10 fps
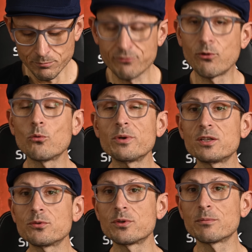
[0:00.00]
Before we
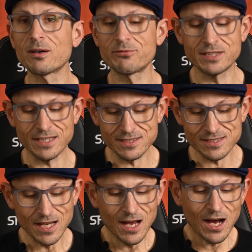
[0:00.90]
do the buffer
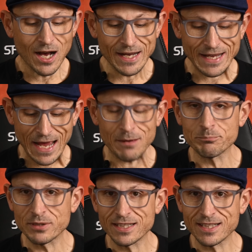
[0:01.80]
test, I am
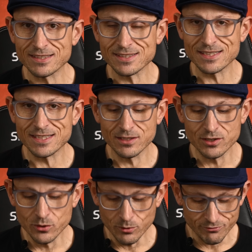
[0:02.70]
planning, as I said,
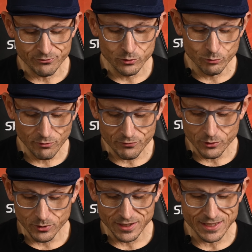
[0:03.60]
to do a full
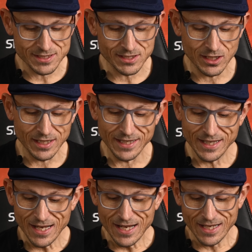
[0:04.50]
review on this guy.
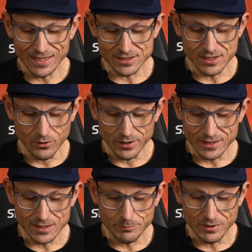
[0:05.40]
It's going
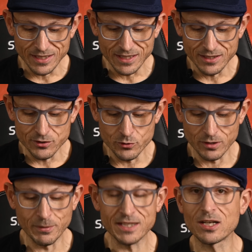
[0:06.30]
to be
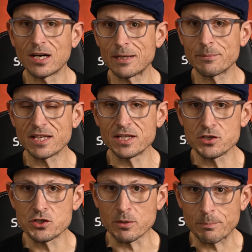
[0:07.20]
during my time
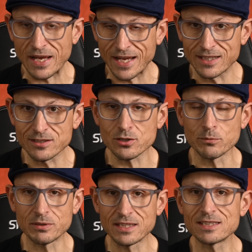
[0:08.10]
in Japan, so
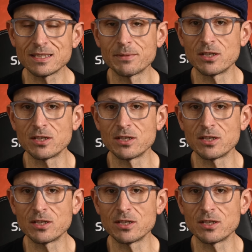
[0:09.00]
please let me